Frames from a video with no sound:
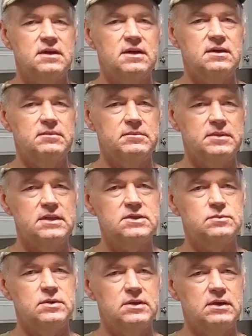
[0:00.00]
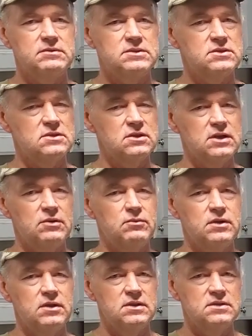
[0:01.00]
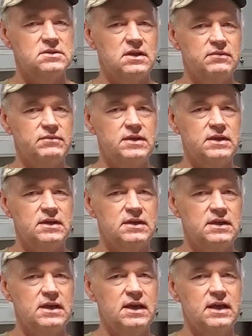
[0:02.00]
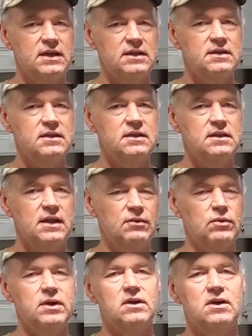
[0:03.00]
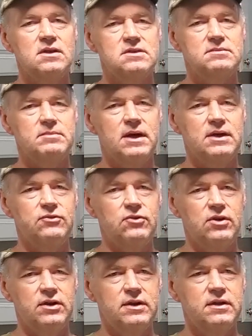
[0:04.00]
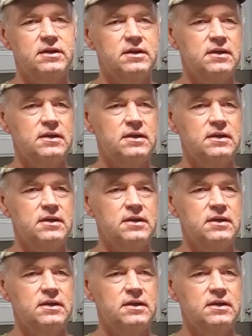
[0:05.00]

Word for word: But this one, I was just looking at what other stuff he had and what it cost to buy a drawing.